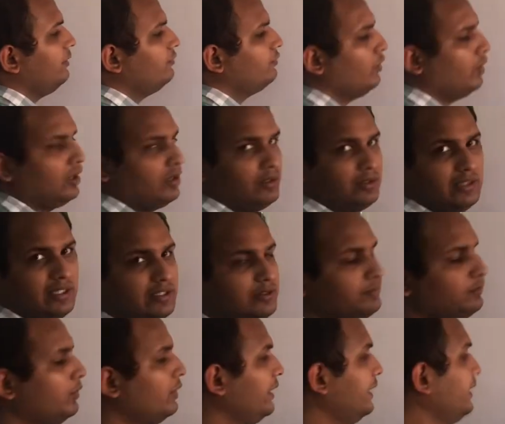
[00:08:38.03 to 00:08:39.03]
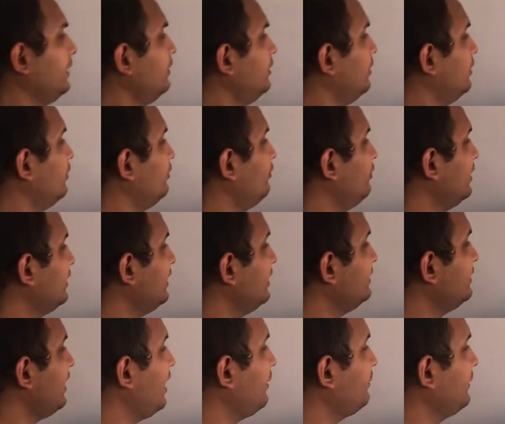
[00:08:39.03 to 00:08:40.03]
fall on this point, what
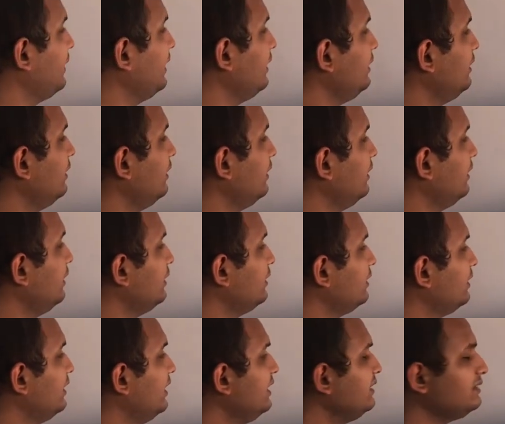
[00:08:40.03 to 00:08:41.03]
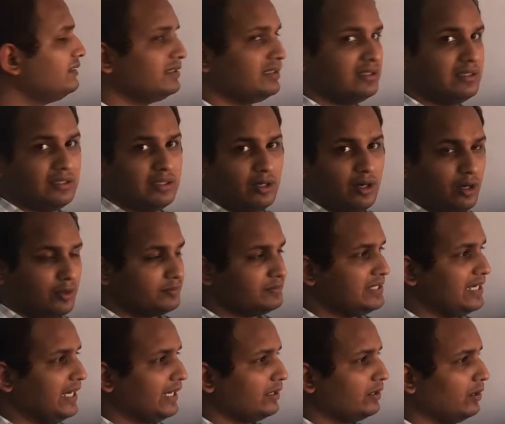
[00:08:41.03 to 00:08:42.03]
is happening? This
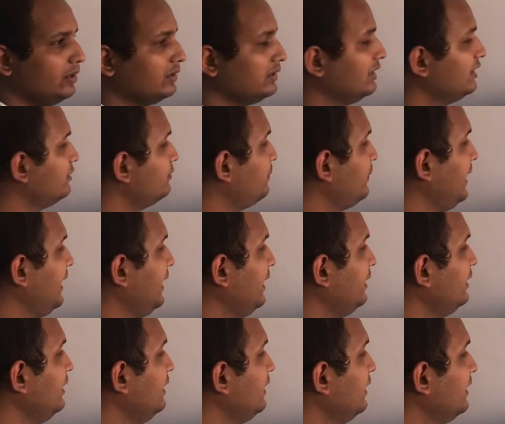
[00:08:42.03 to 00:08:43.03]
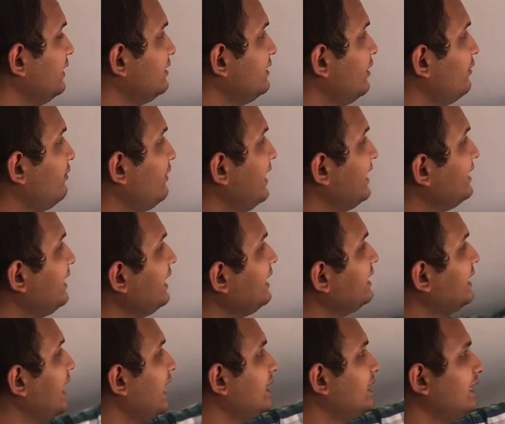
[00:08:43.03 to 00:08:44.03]
object or this plane is reflecting
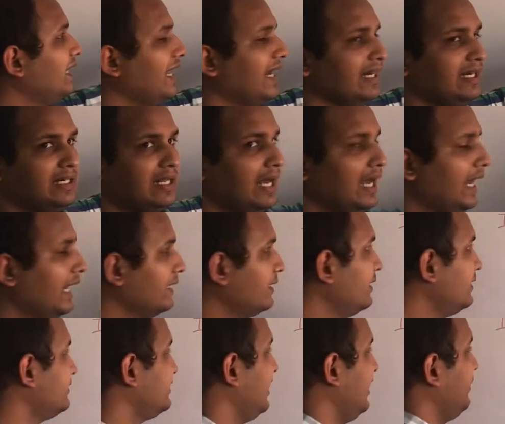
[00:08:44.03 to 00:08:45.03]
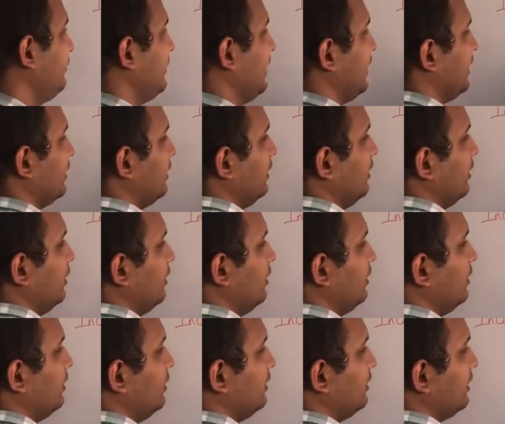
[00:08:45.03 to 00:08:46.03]
that light at the same angle,
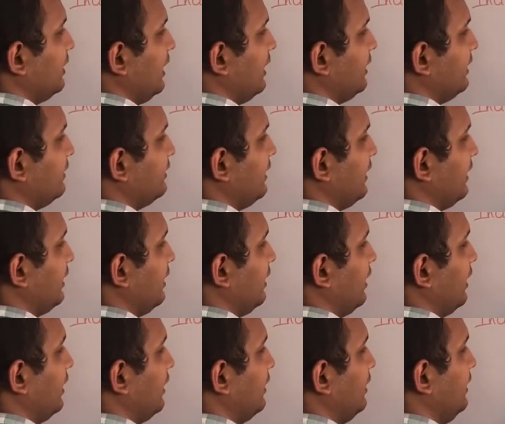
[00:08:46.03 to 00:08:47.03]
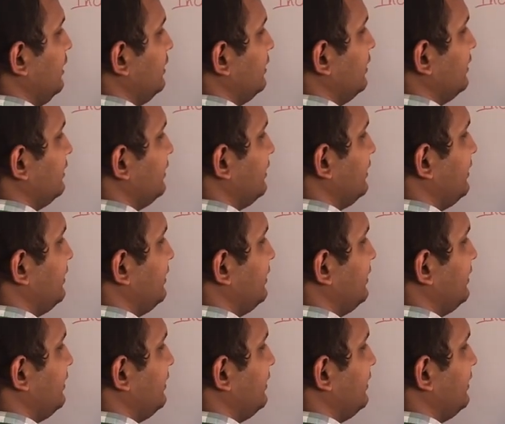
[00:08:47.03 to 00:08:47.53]
that is angle R. This is